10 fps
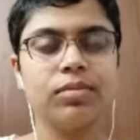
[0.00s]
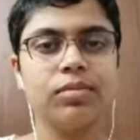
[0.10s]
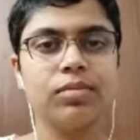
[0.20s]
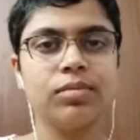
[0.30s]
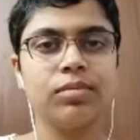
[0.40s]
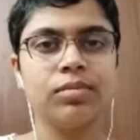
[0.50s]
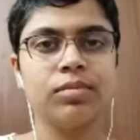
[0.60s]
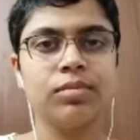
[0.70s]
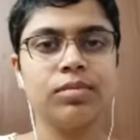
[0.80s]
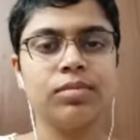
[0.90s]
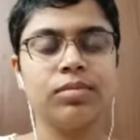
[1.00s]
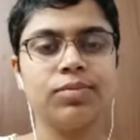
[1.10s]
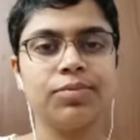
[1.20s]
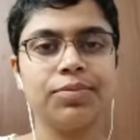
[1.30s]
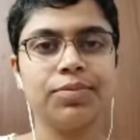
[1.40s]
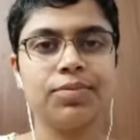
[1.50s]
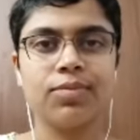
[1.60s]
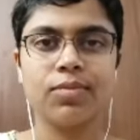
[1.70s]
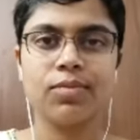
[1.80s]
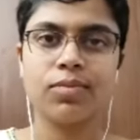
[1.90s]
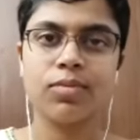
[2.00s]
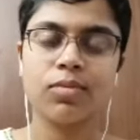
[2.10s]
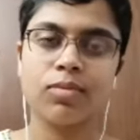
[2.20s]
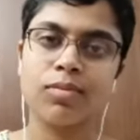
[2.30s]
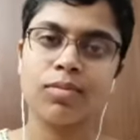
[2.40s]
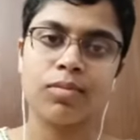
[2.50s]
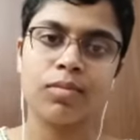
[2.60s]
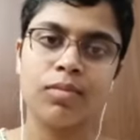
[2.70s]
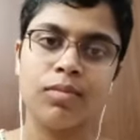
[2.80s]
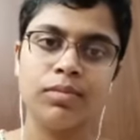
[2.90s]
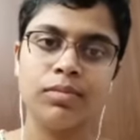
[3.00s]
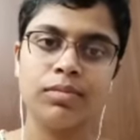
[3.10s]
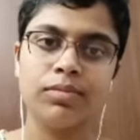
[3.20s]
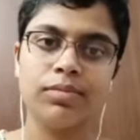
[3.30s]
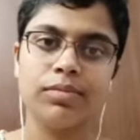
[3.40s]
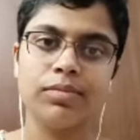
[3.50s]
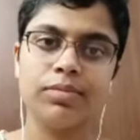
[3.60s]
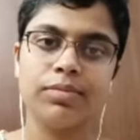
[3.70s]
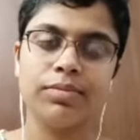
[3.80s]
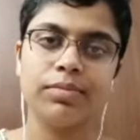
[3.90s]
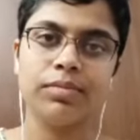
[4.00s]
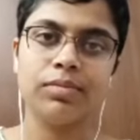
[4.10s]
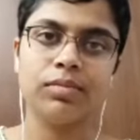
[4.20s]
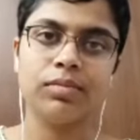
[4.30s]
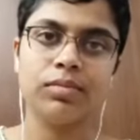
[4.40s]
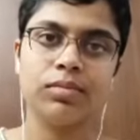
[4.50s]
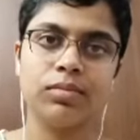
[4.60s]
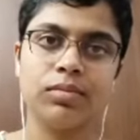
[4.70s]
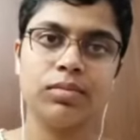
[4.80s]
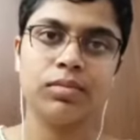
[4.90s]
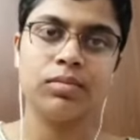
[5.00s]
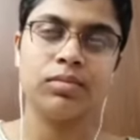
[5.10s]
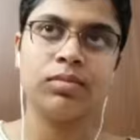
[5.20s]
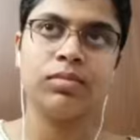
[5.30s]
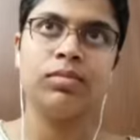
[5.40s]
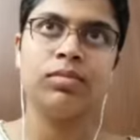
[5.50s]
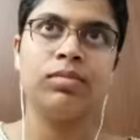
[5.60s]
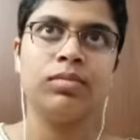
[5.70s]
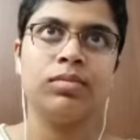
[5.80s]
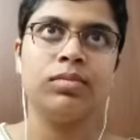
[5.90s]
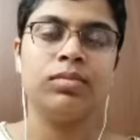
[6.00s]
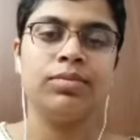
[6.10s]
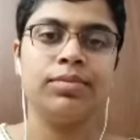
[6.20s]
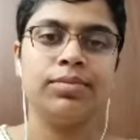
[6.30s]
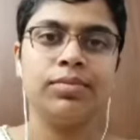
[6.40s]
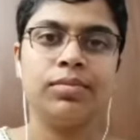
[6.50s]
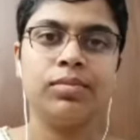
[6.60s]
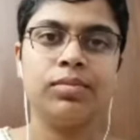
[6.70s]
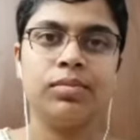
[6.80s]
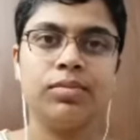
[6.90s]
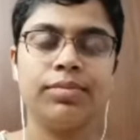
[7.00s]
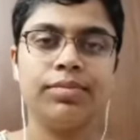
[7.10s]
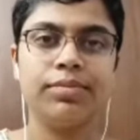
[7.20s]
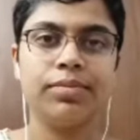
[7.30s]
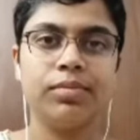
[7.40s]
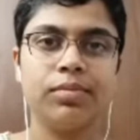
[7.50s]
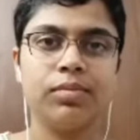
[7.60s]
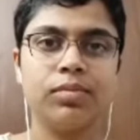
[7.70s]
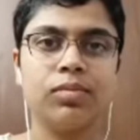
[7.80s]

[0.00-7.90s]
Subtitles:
No words are spoken by the person on screen.